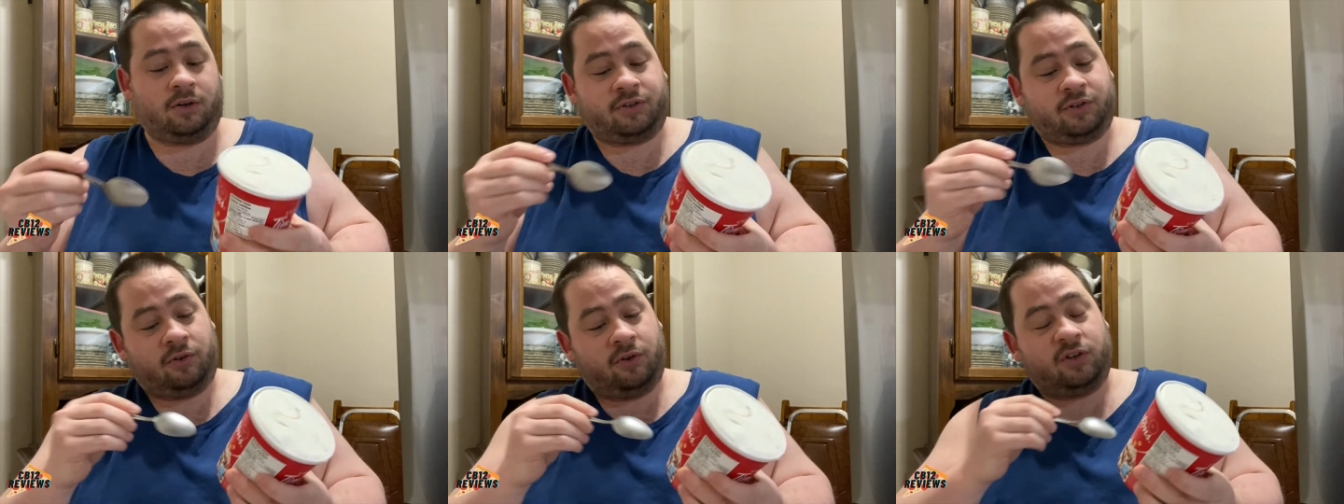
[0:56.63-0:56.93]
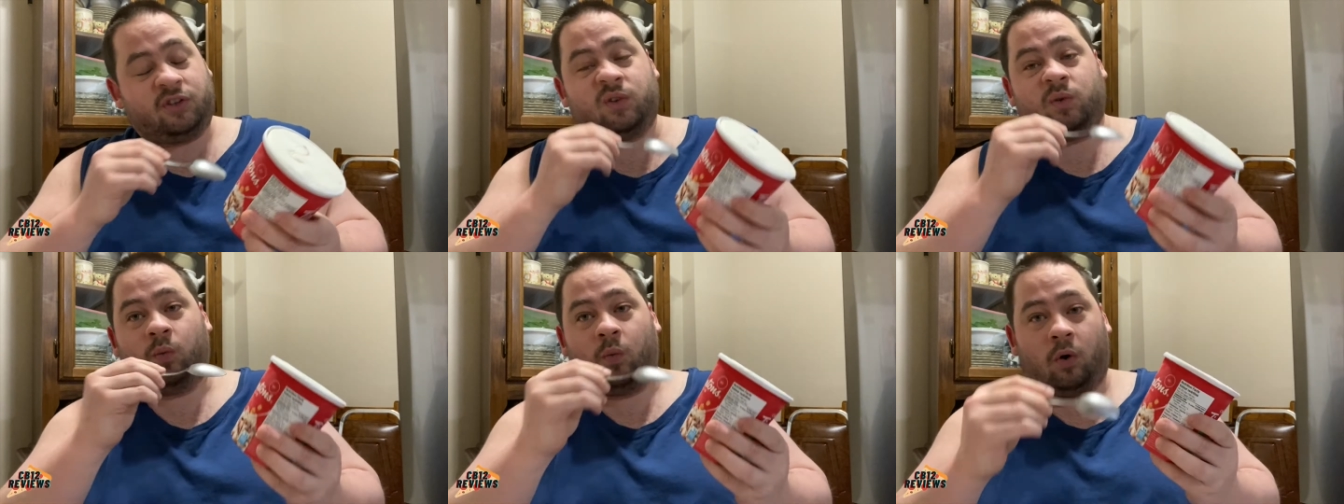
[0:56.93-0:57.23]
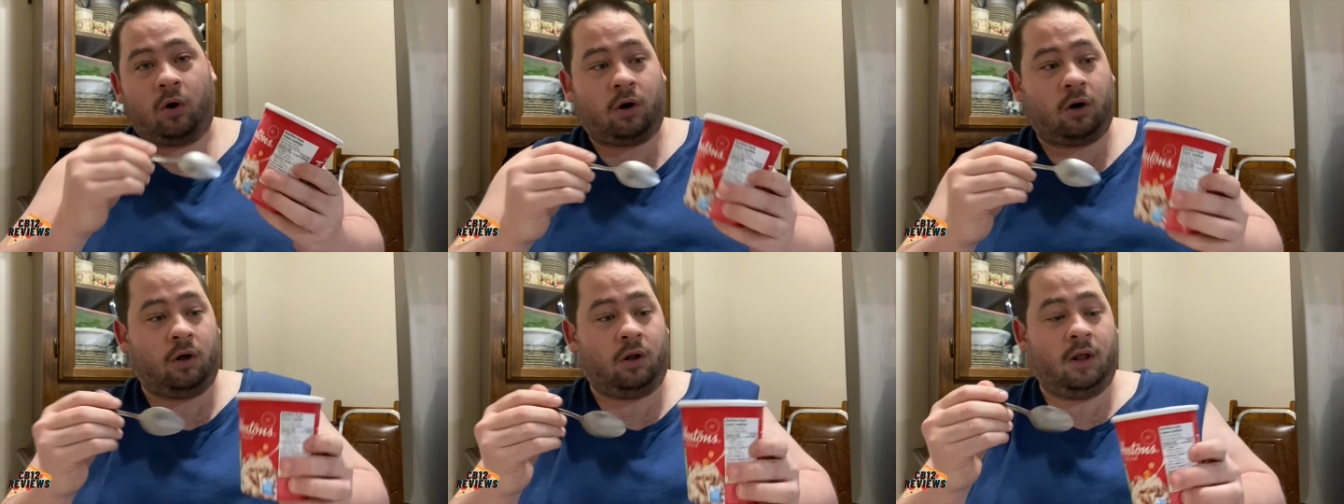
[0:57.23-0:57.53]
So the
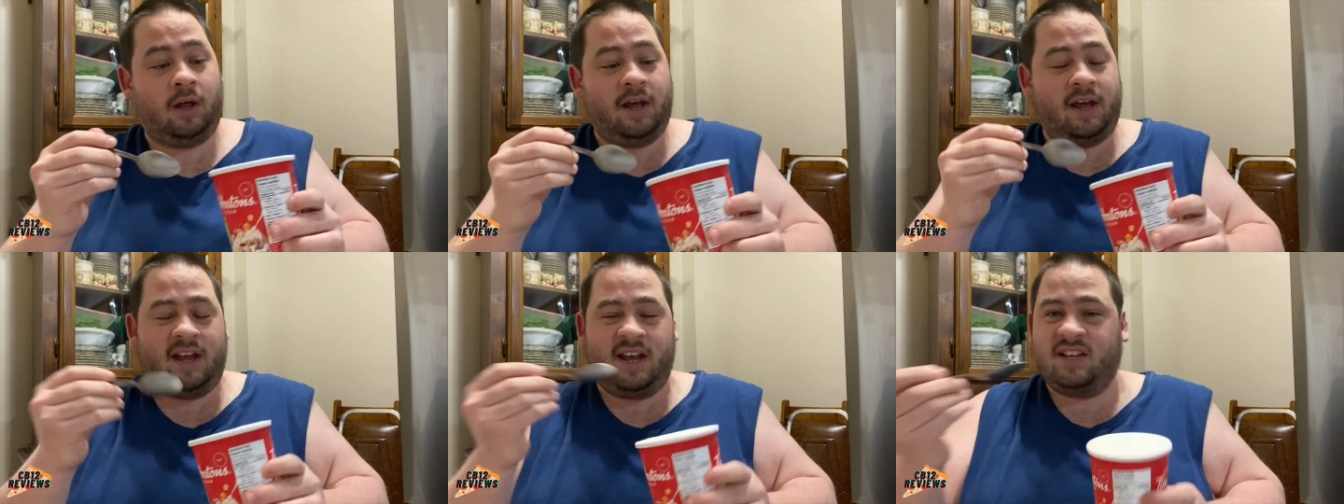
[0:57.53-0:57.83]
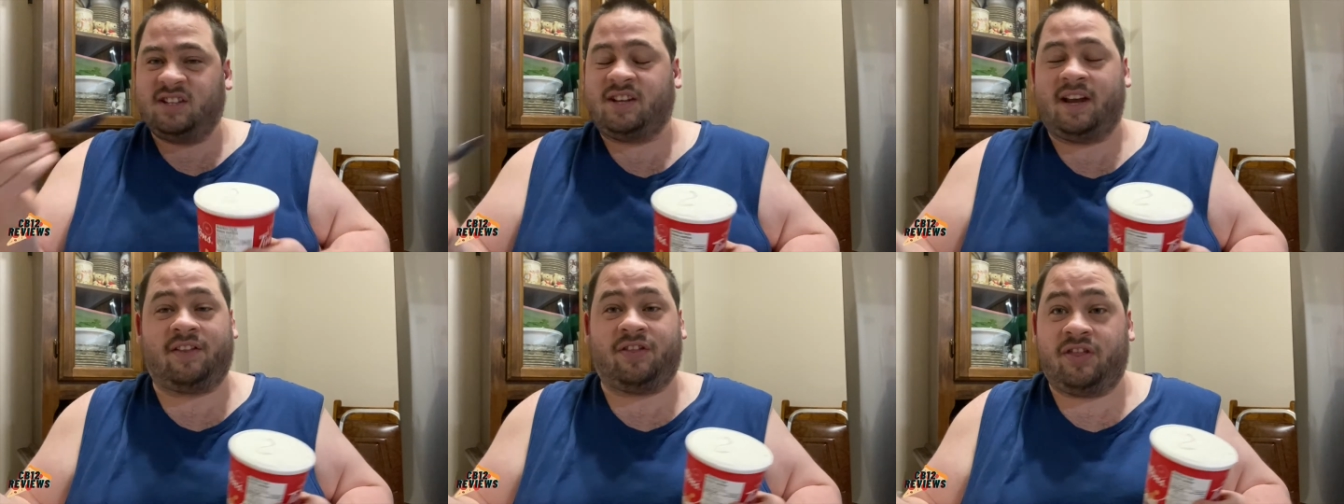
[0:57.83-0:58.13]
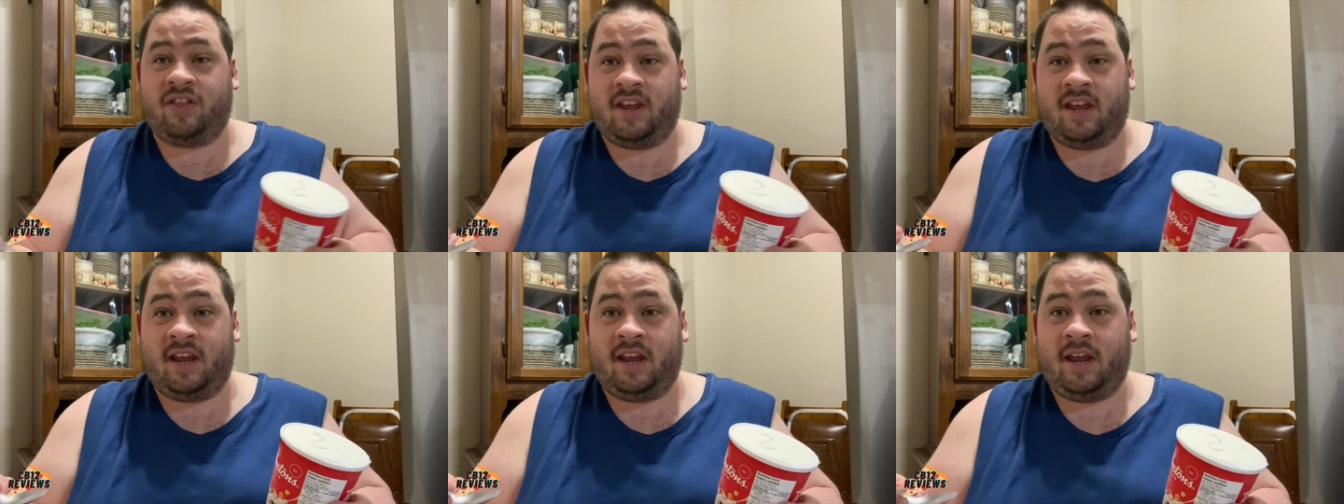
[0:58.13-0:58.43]
swirl is like
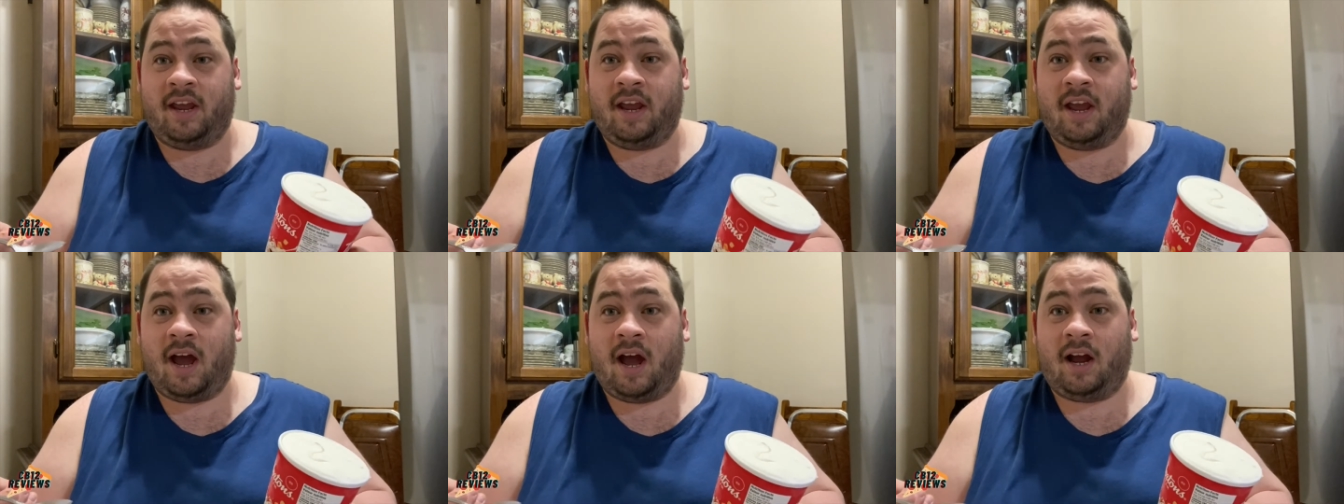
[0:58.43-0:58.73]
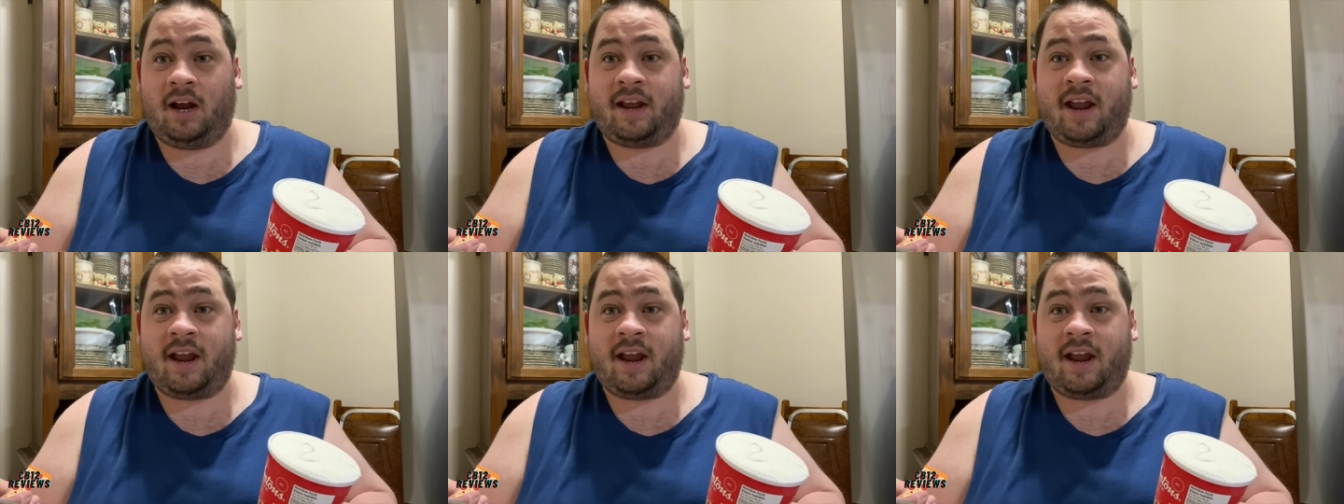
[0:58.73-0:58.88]
the uh,